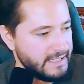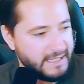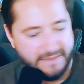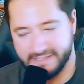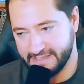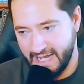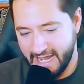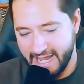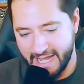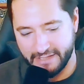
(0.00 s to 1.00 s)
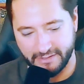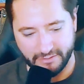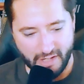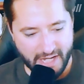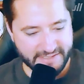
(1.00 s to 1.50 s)
this guy had
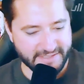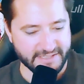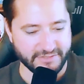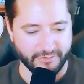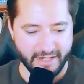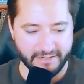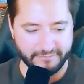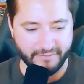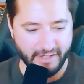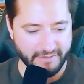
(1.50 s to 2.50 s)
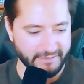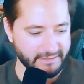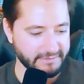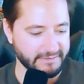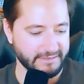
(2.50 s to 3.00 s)
lost his
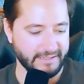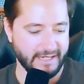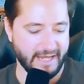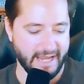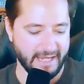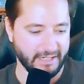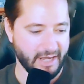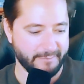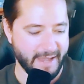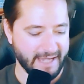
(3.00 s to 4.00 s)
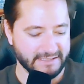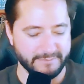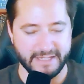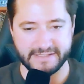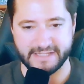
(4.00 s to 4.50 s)
grandfather and got back to
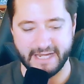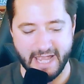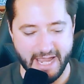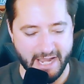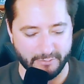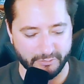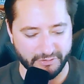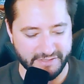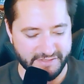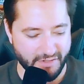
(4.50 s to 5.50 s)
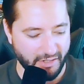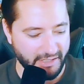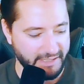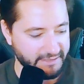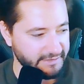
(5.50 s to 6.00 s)
me and said, hey, I'm really
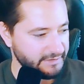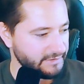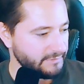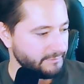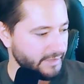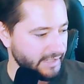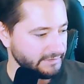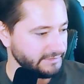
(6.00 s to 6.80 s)
sorry, but,